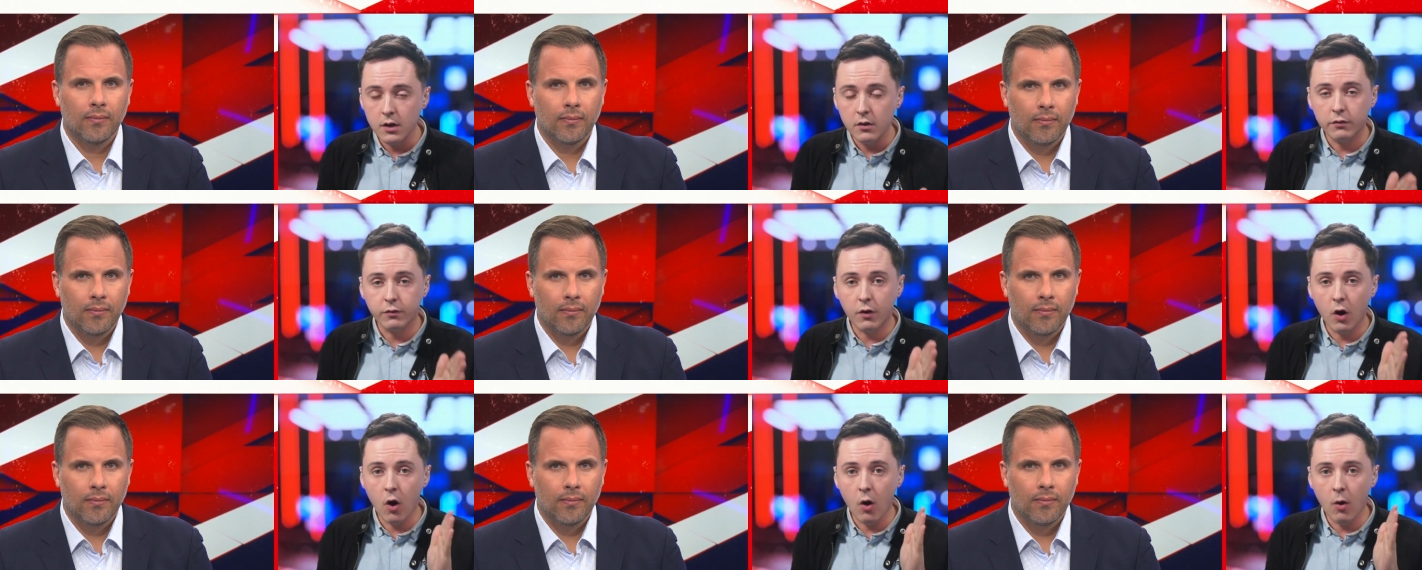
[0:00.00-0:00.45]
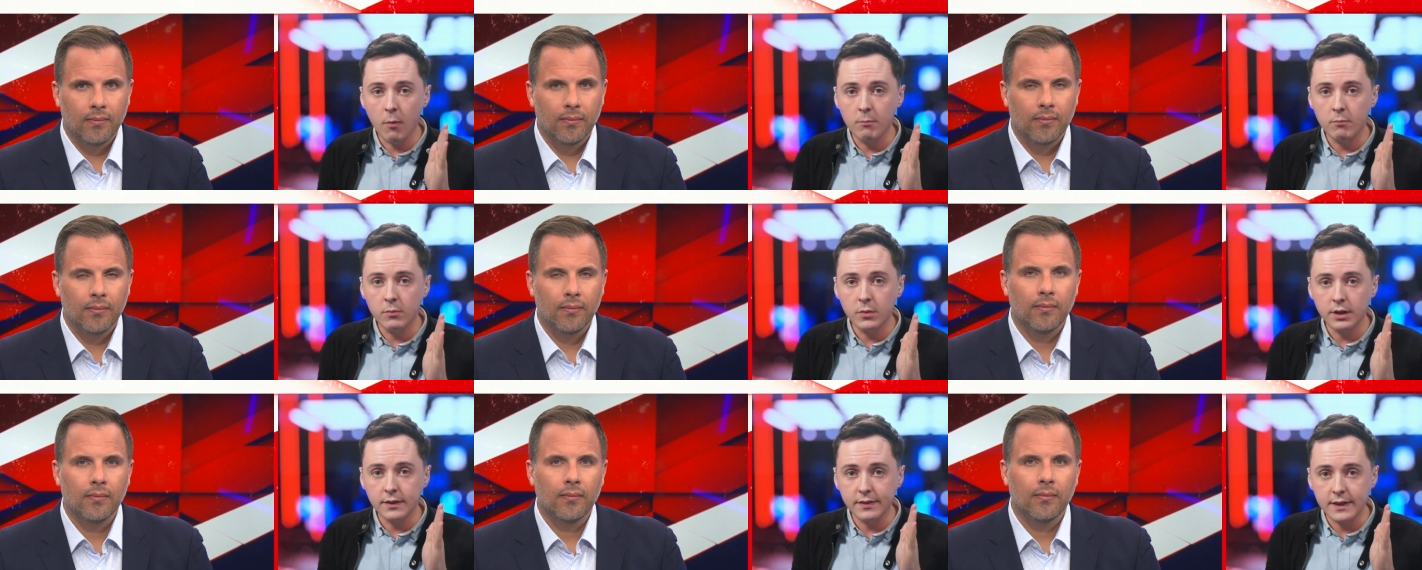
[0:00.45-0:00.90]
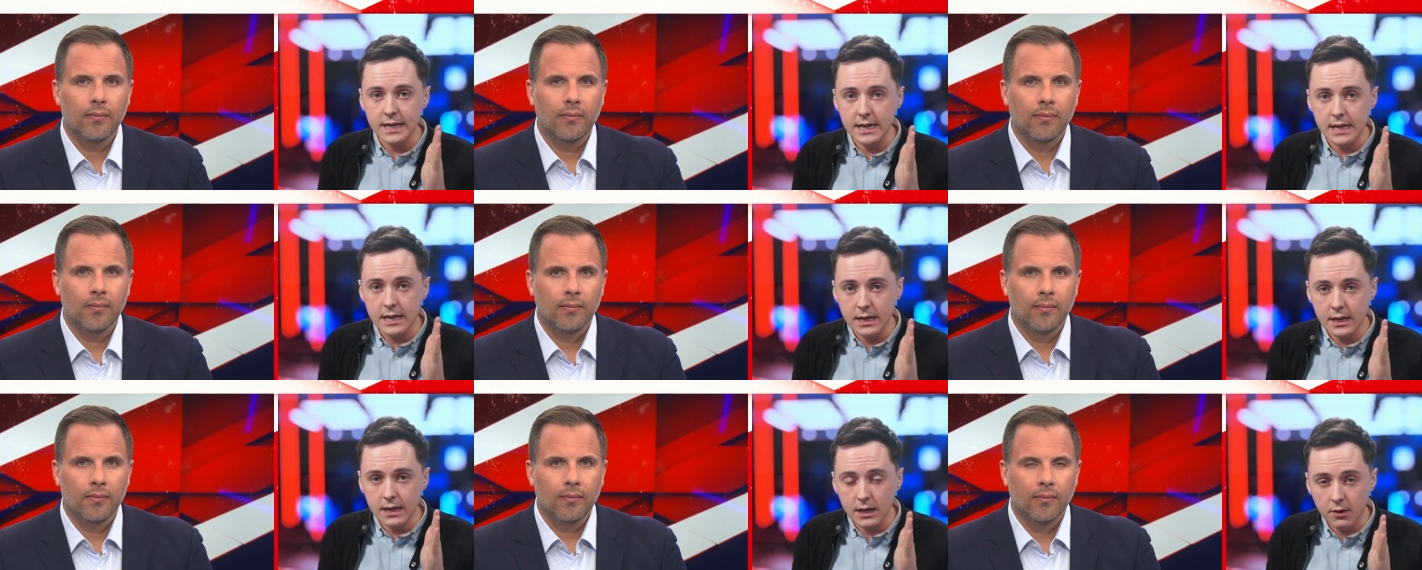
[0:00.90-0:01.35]
Speaker 1: from
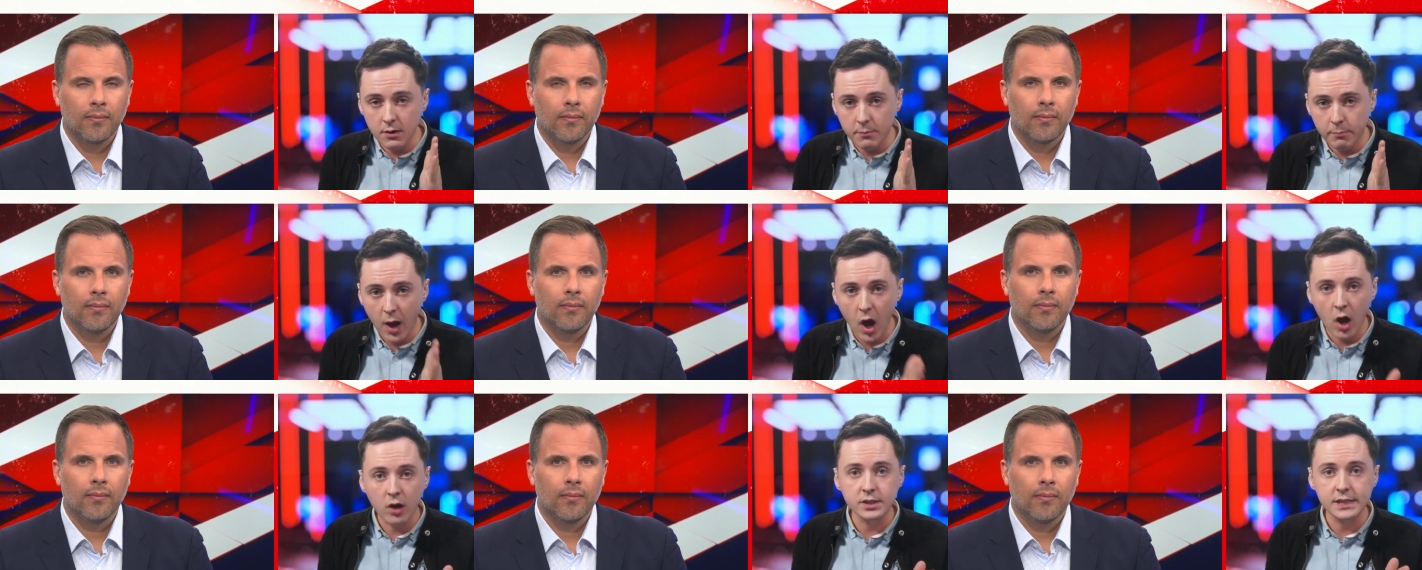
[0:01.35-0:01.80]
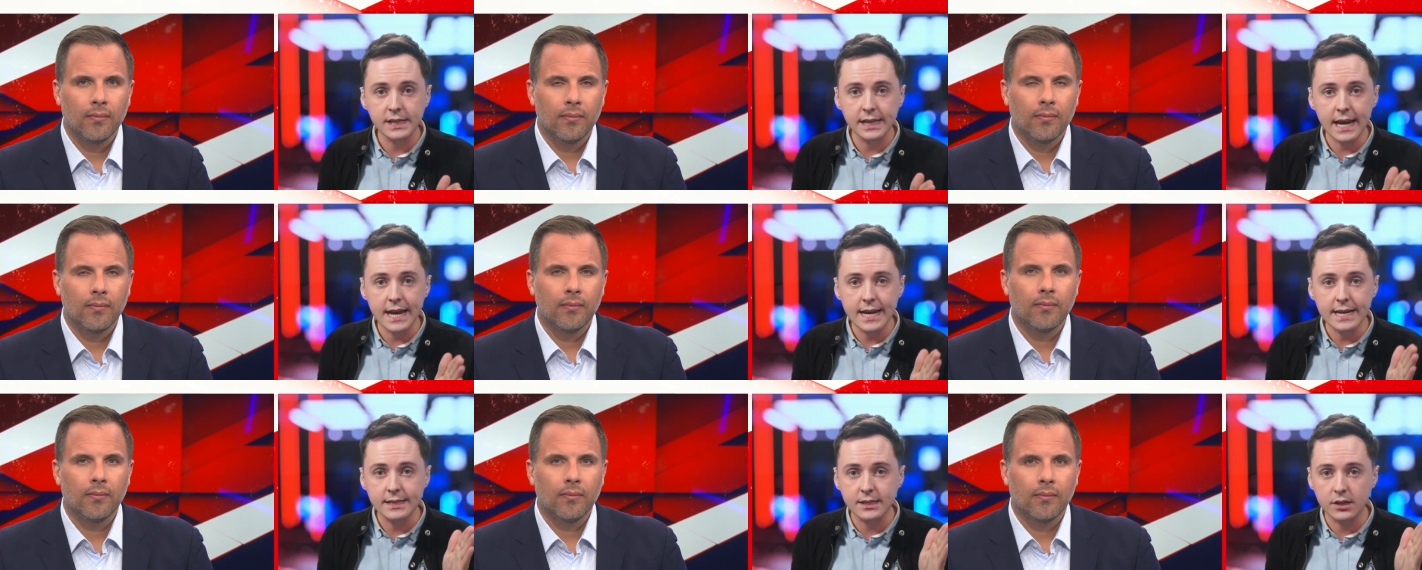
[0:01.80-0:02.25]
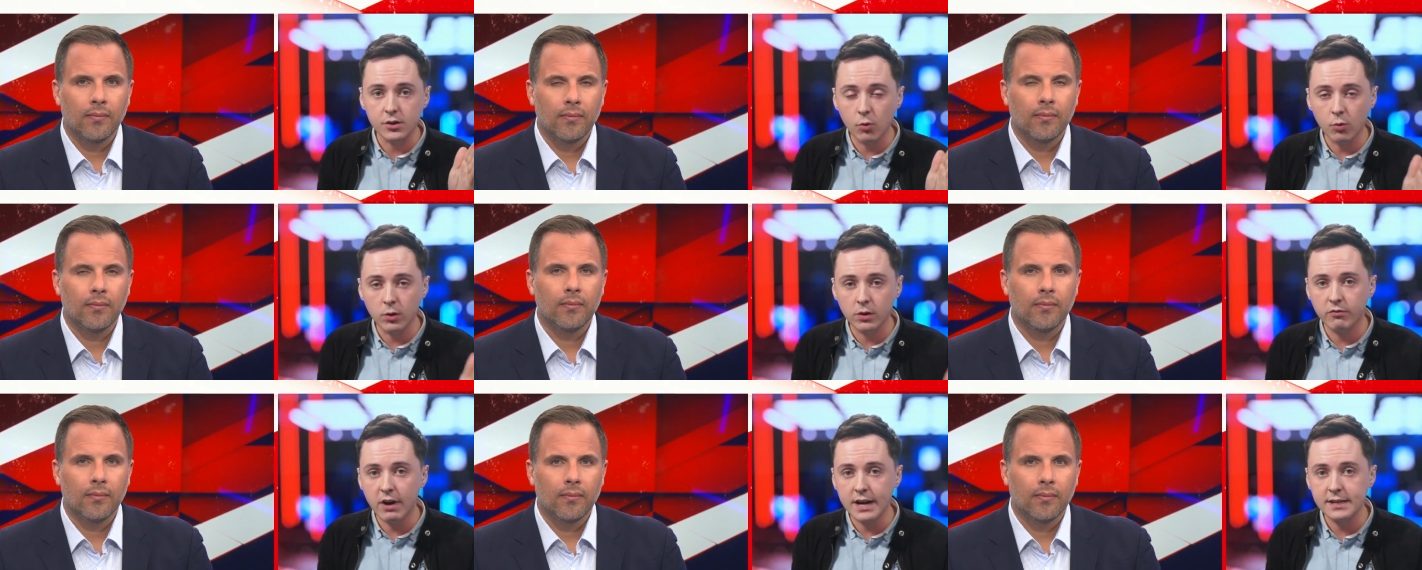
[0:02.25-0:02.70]
the Partygate and
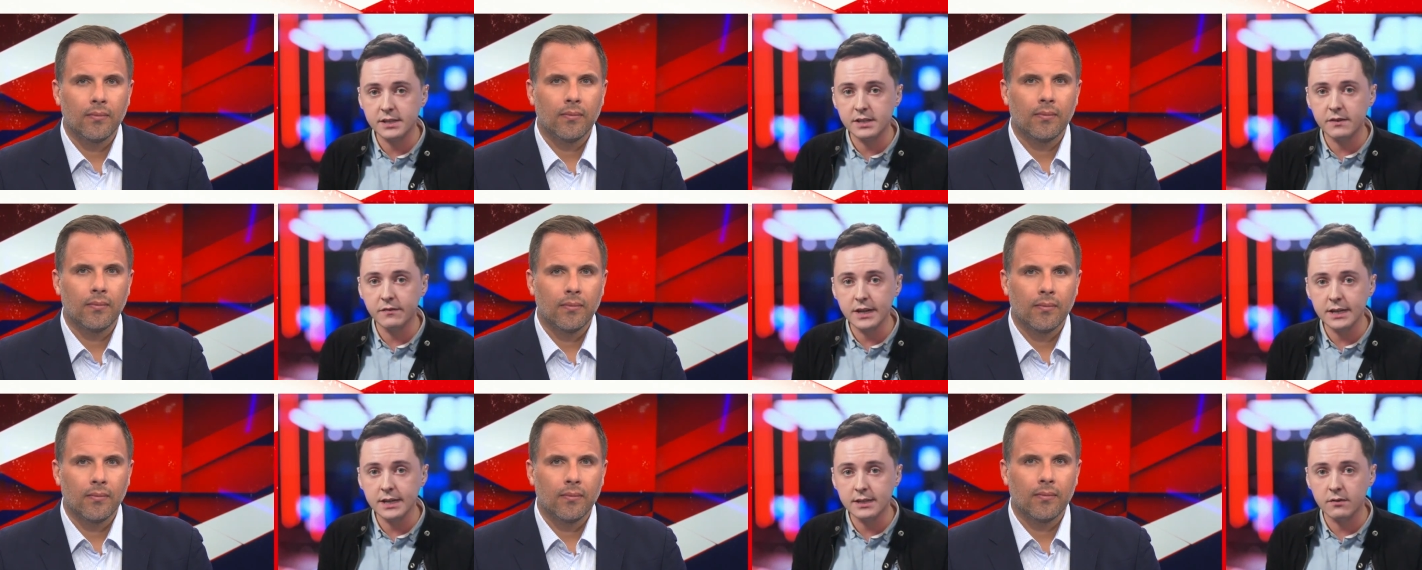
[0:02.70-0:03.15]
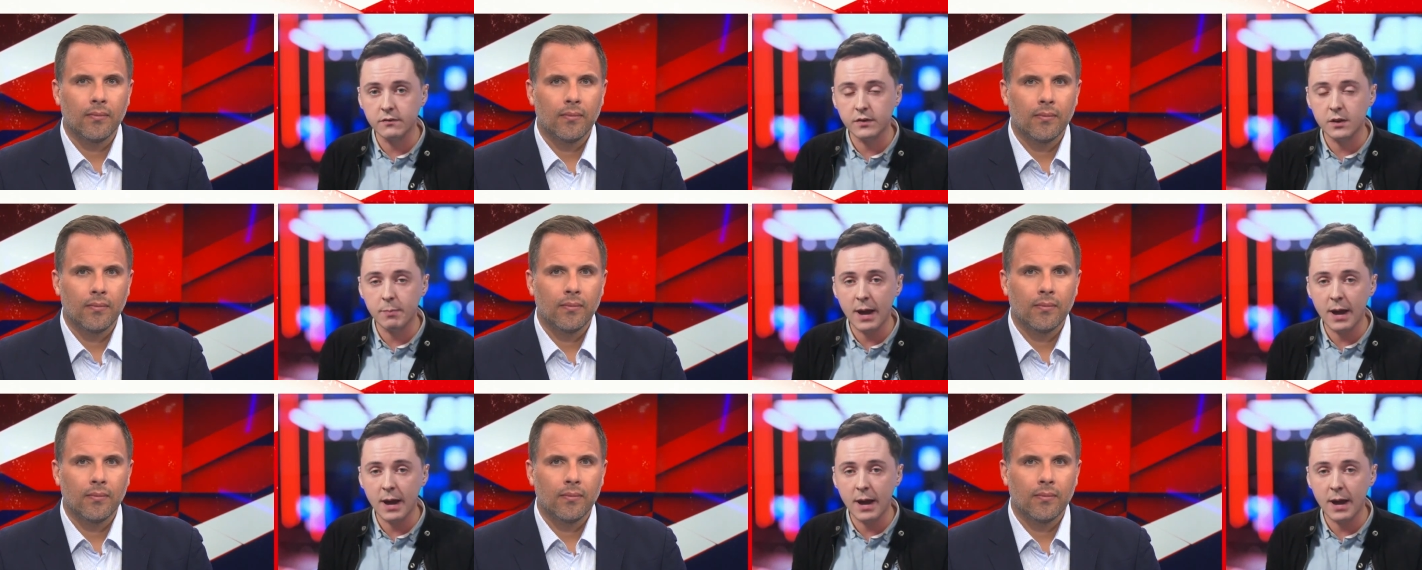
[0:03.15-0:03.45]
all the rest of it of the